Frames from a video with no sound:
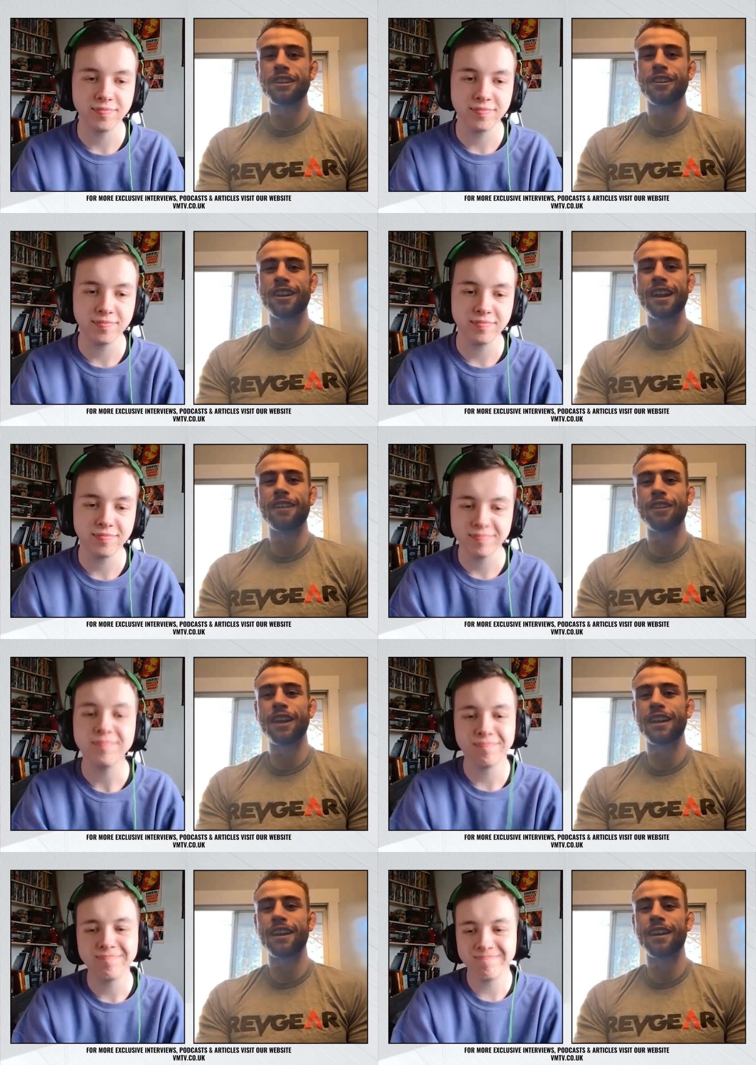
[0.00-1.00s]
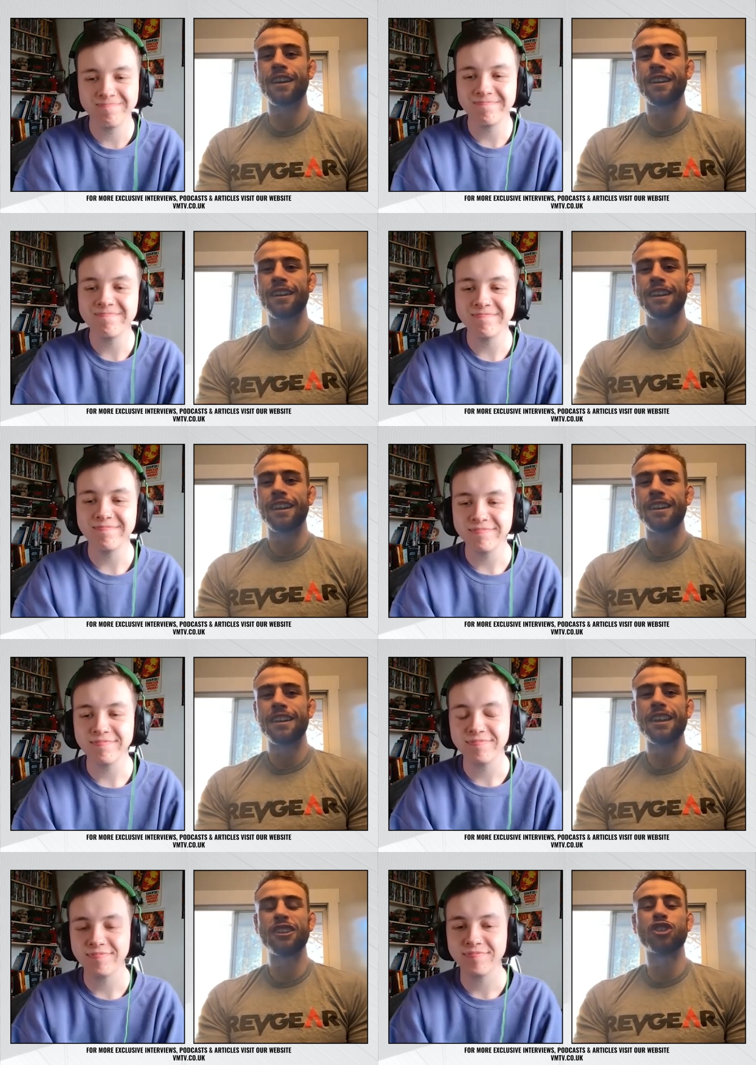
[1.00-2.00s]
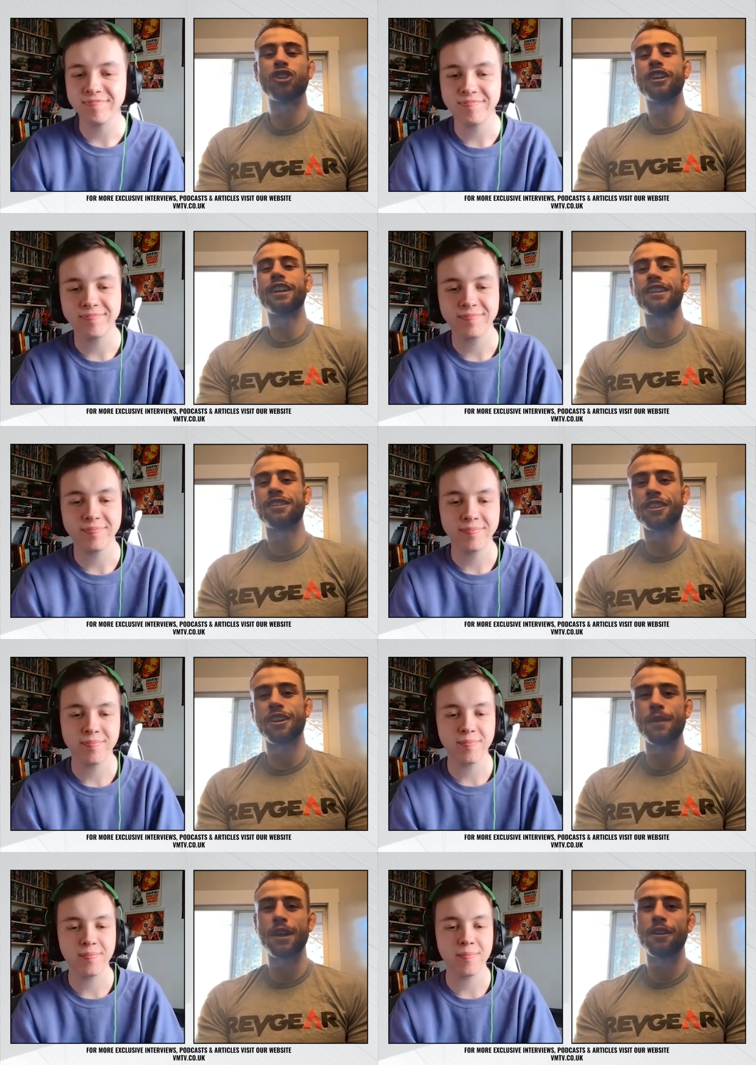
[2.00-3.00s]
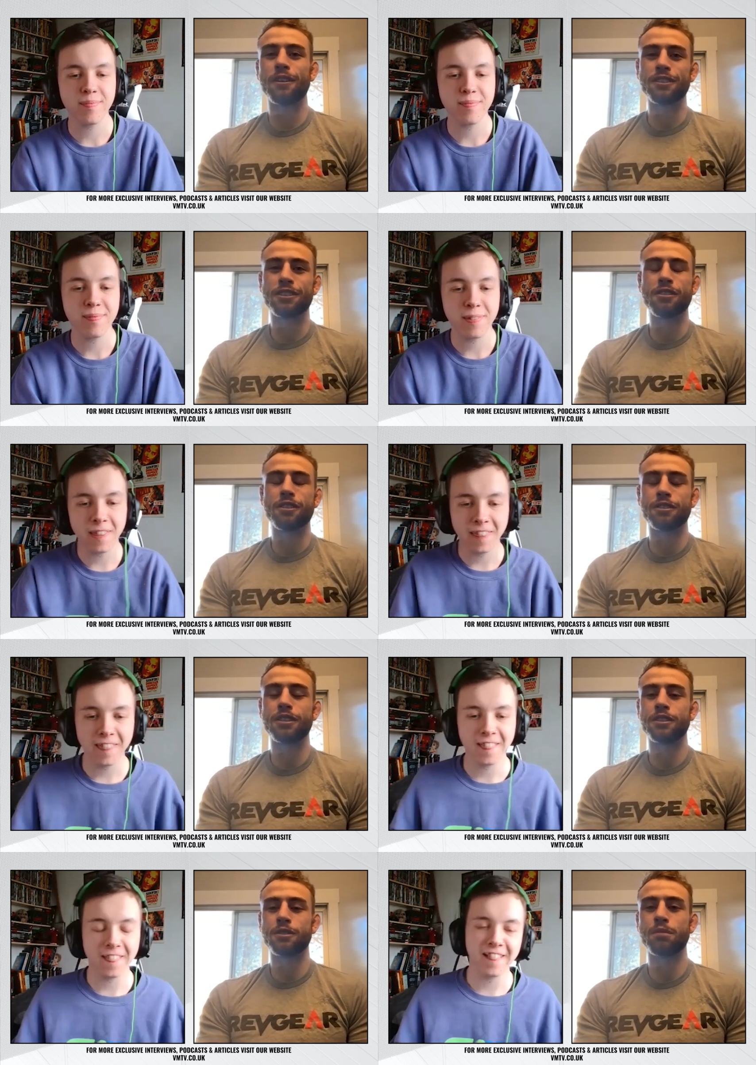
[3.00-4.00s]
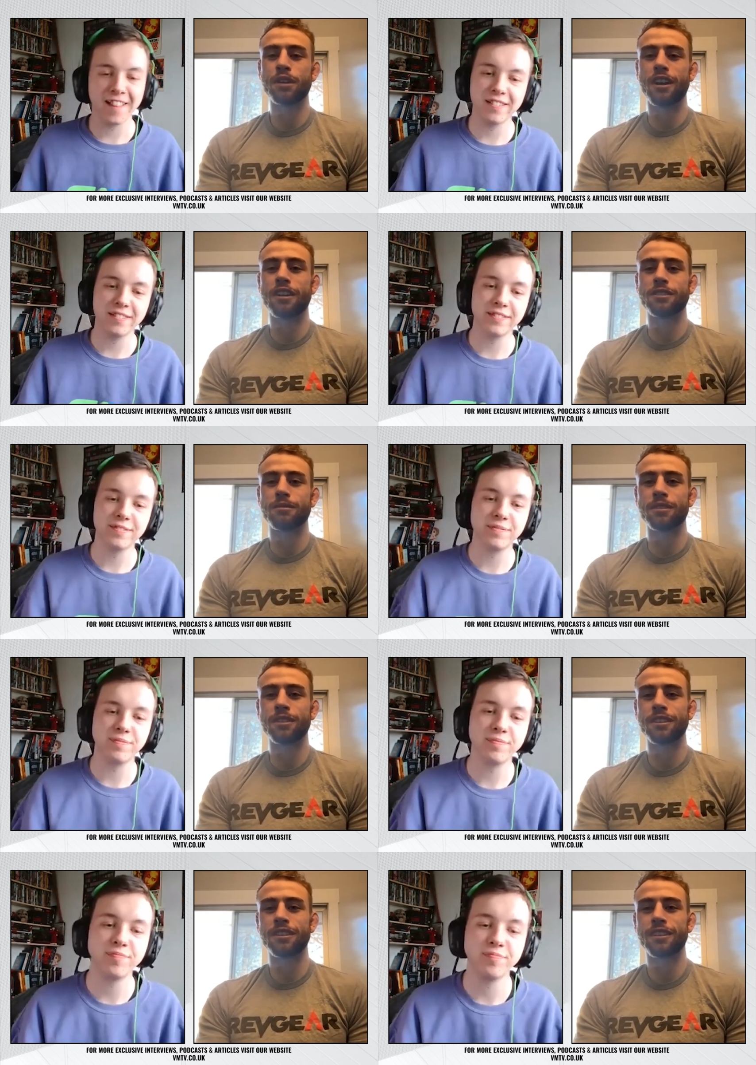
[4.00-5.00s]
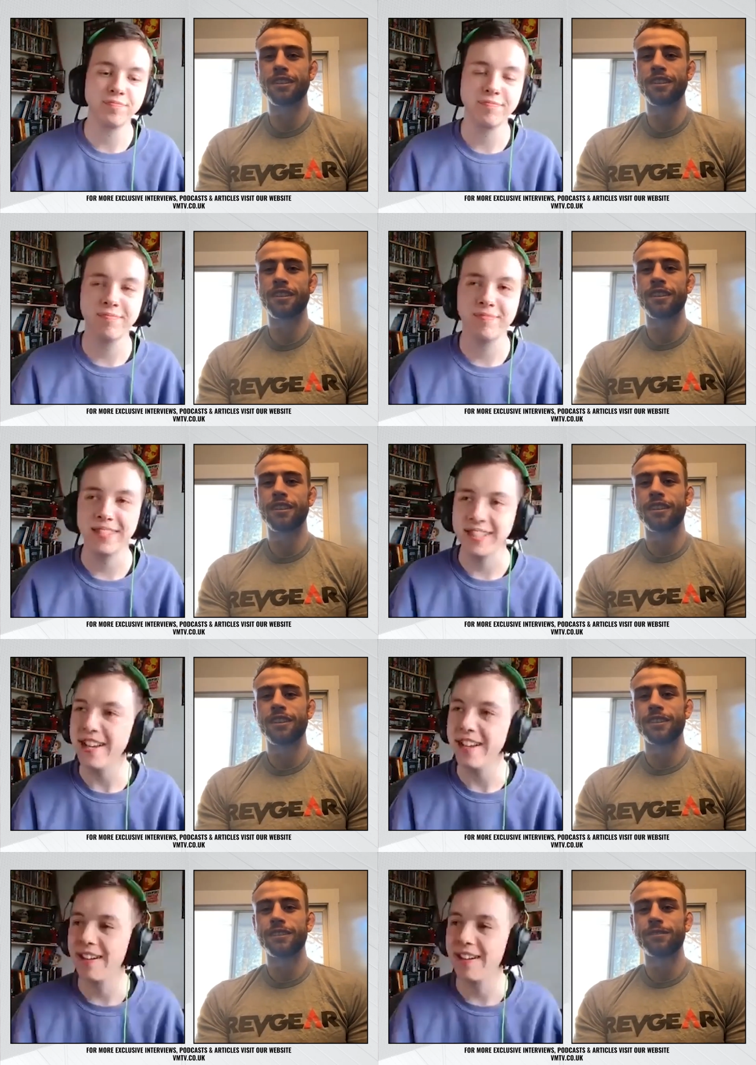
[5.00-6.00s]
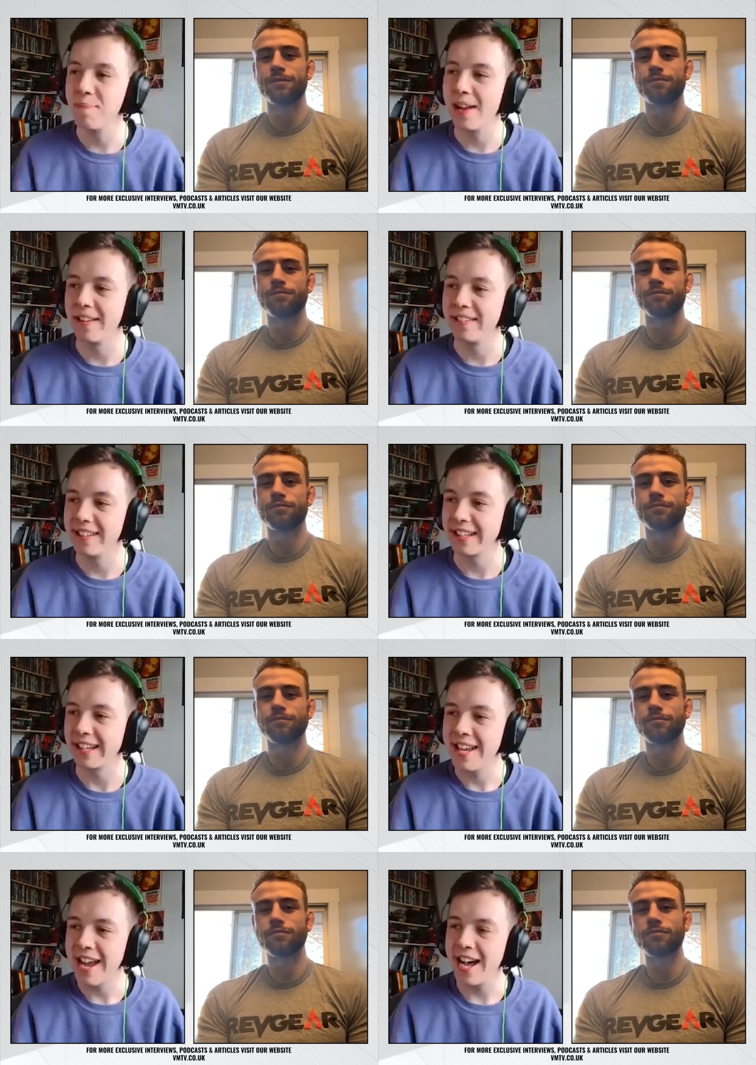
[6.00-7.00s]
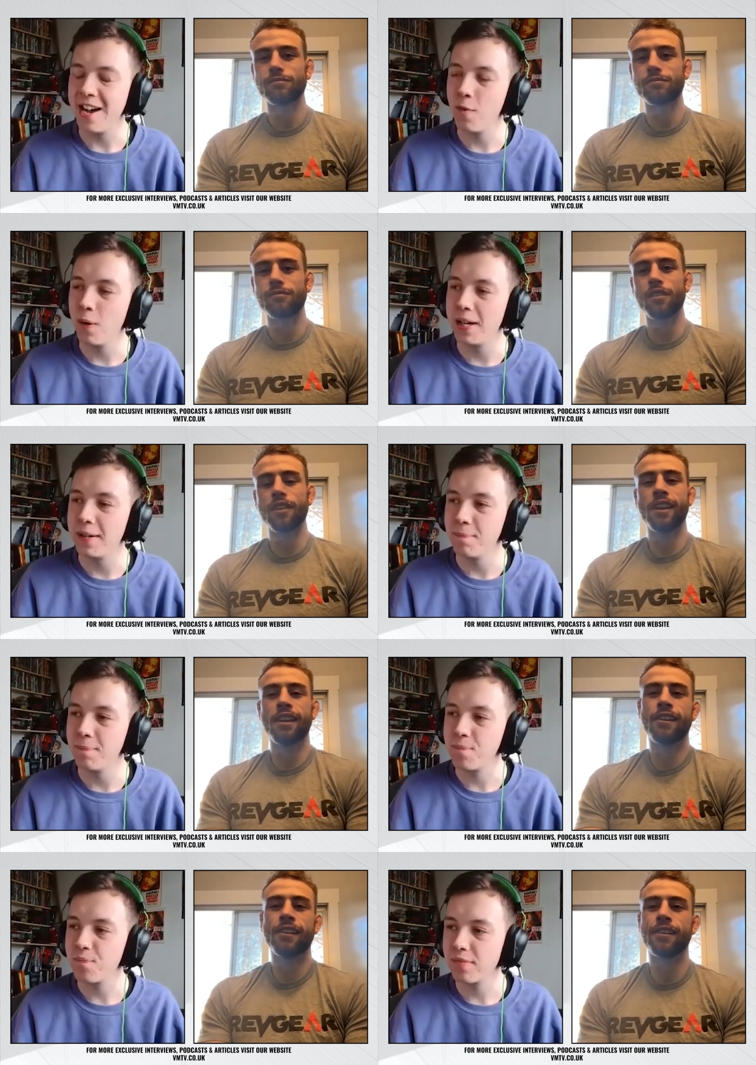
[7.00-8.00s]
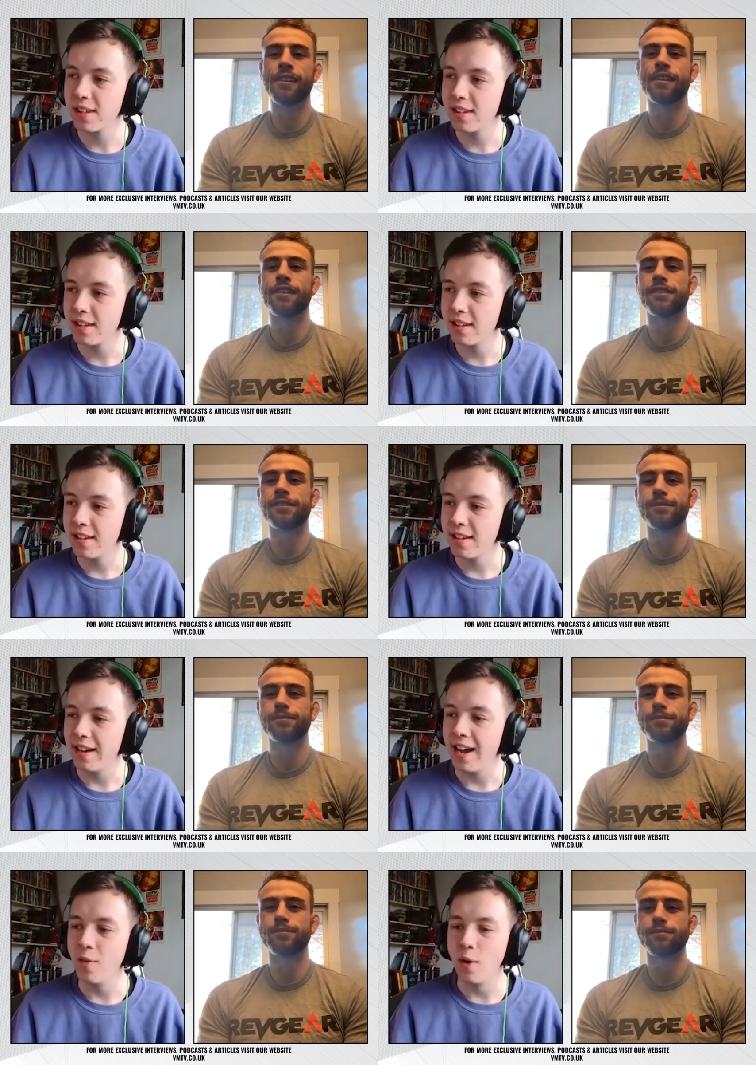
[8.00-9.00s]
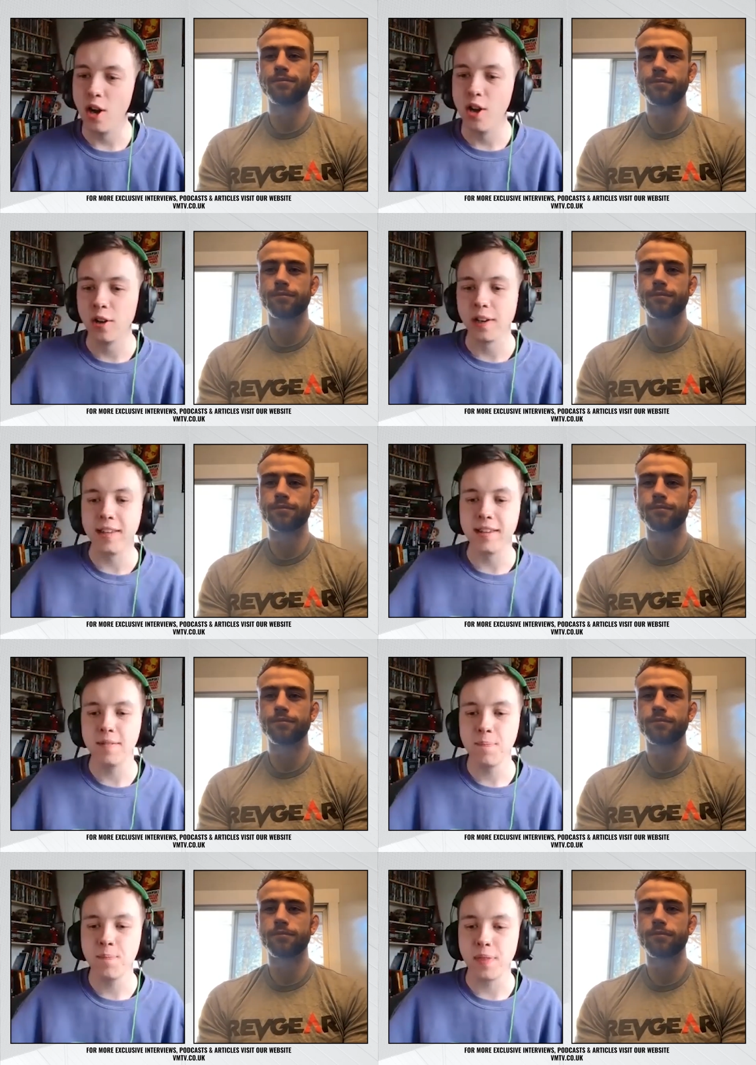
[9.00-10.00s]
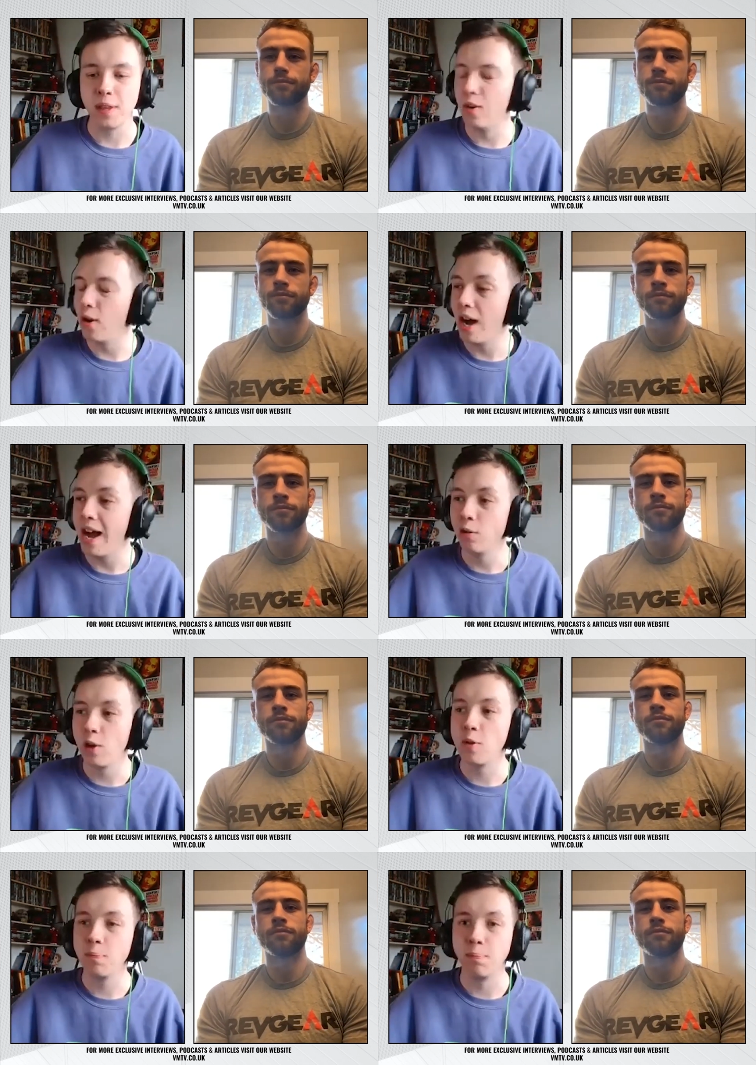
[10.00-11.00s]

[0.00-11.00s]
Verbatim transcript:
Speaker 1: you know, kind of like a, a journey I took on my own. So it was it was pretty awesome.
Speaker 2: Yeah, I bet. Like how um how early or, or how long